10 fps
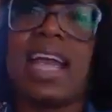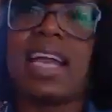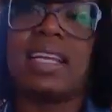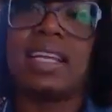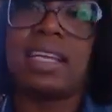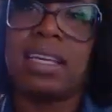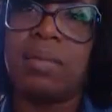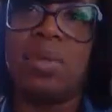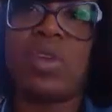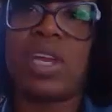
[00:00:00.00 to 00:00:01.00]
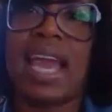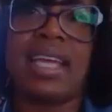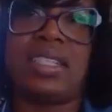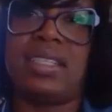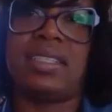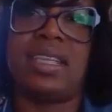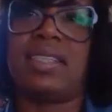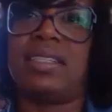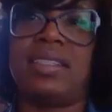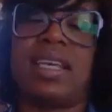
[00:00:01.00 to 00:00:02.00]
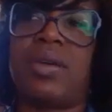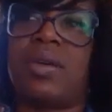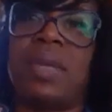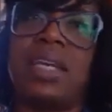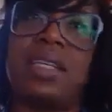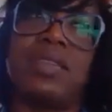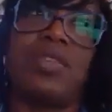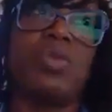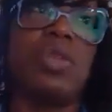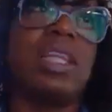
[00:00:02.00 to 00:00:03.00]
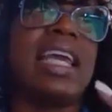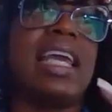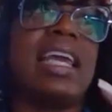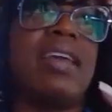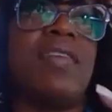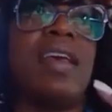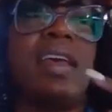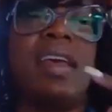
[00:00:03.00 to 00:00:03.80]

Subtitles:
that communication is necessary because if you leave